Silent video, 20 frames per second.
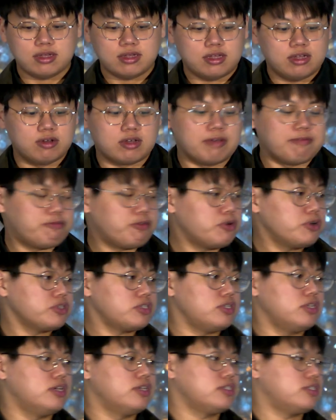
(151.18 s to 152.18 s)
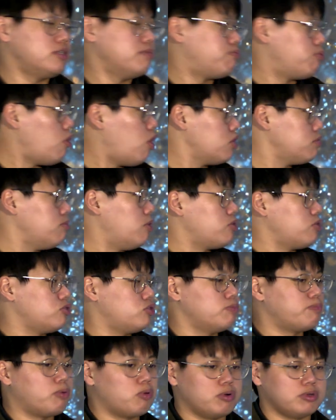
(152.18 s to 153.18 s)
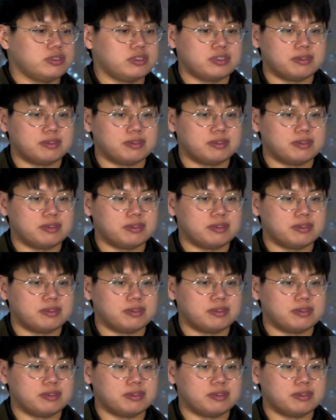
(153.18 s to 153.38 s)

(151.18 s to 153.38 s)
Okay, first is the broad model support.